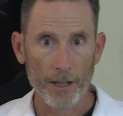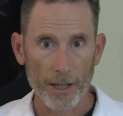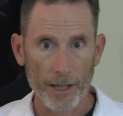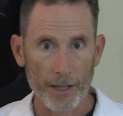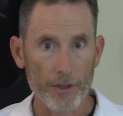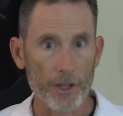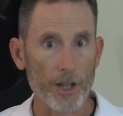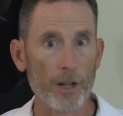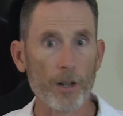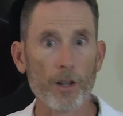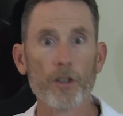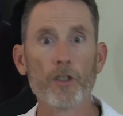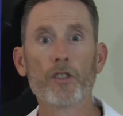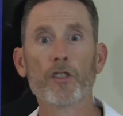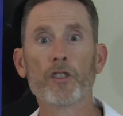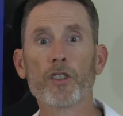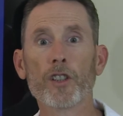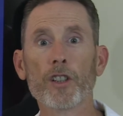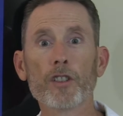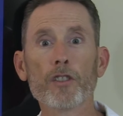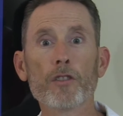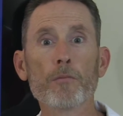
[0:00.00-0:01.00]
And there are
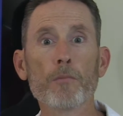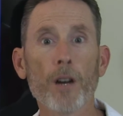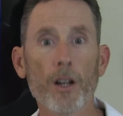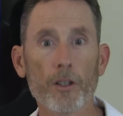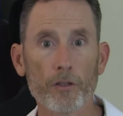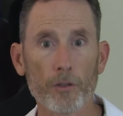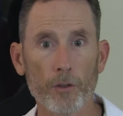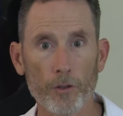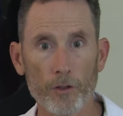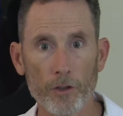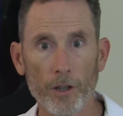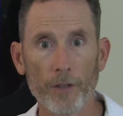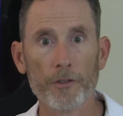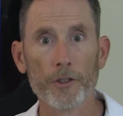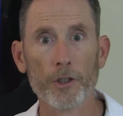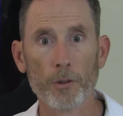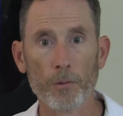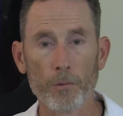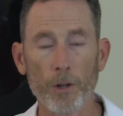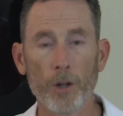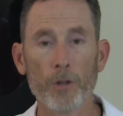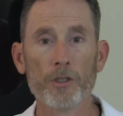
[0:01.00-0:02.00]
6 muscles of
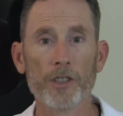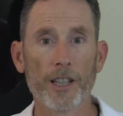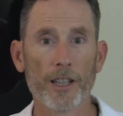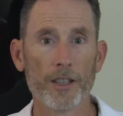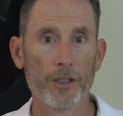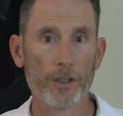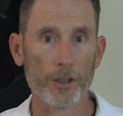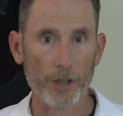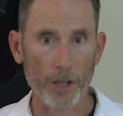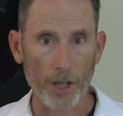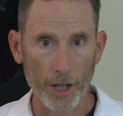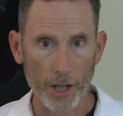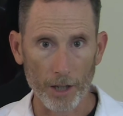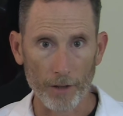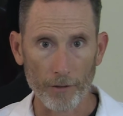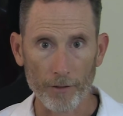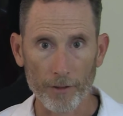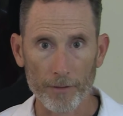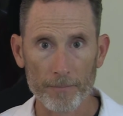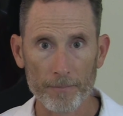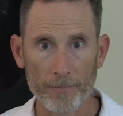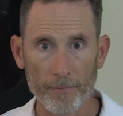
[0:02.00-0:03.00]
your rotator cuff.
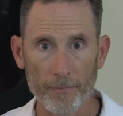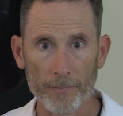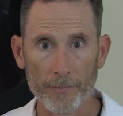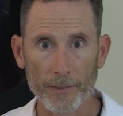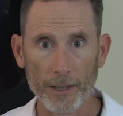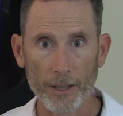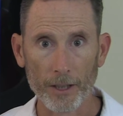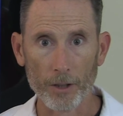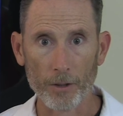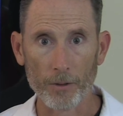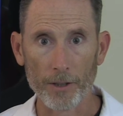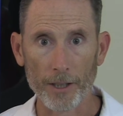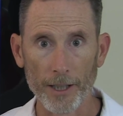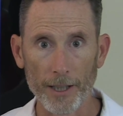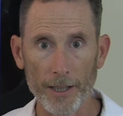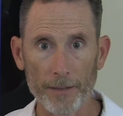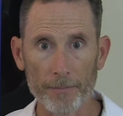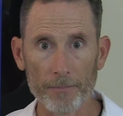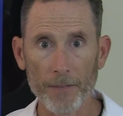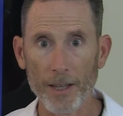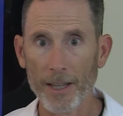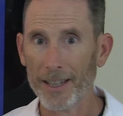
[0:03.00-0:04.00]

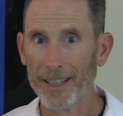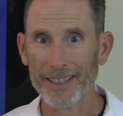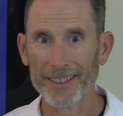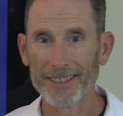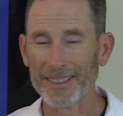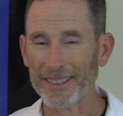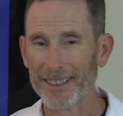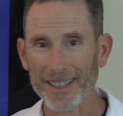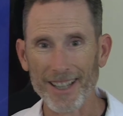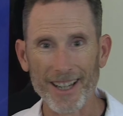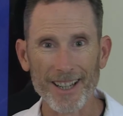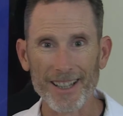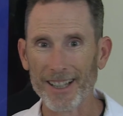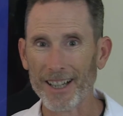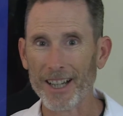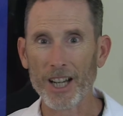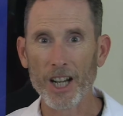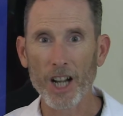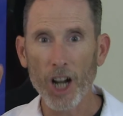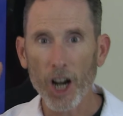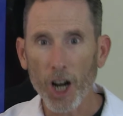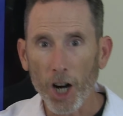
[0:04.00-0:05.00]
Okay? It's not a
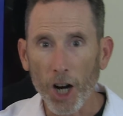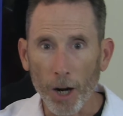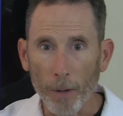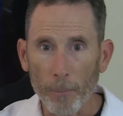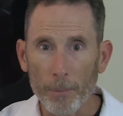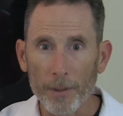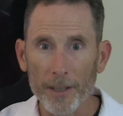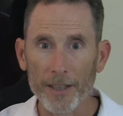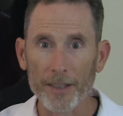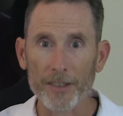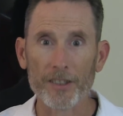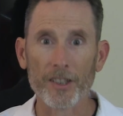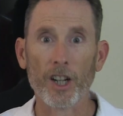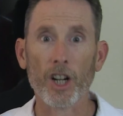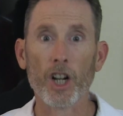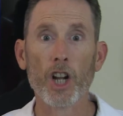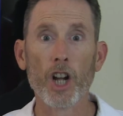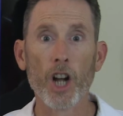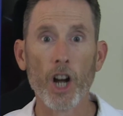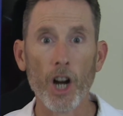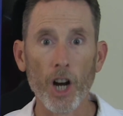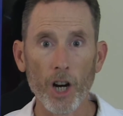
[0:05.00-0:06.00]
cup, it's a
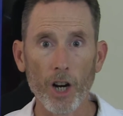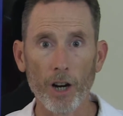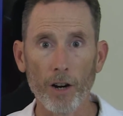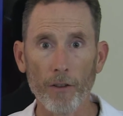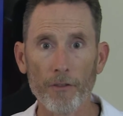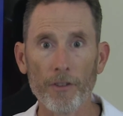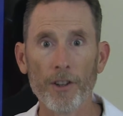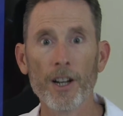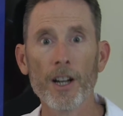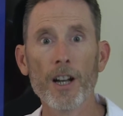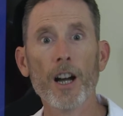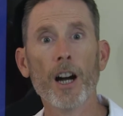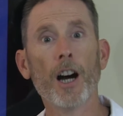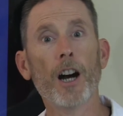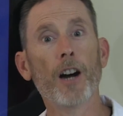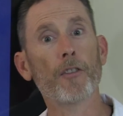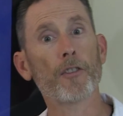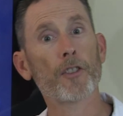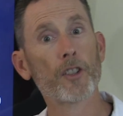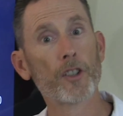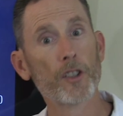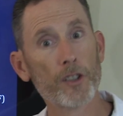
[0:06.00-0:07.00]
cuff
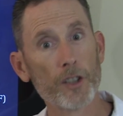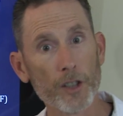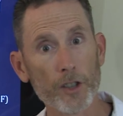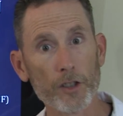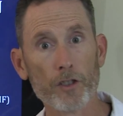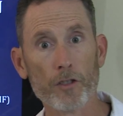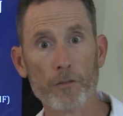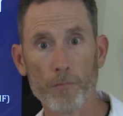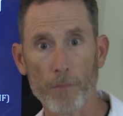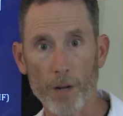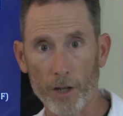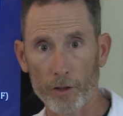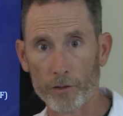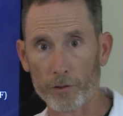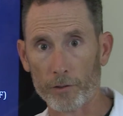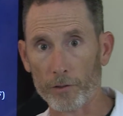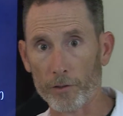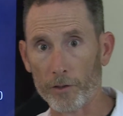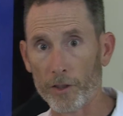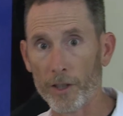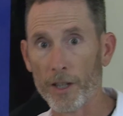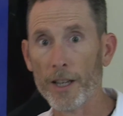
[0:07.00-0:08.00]
of 6
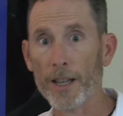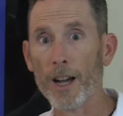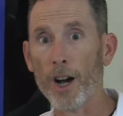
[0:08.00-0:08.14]
muscles.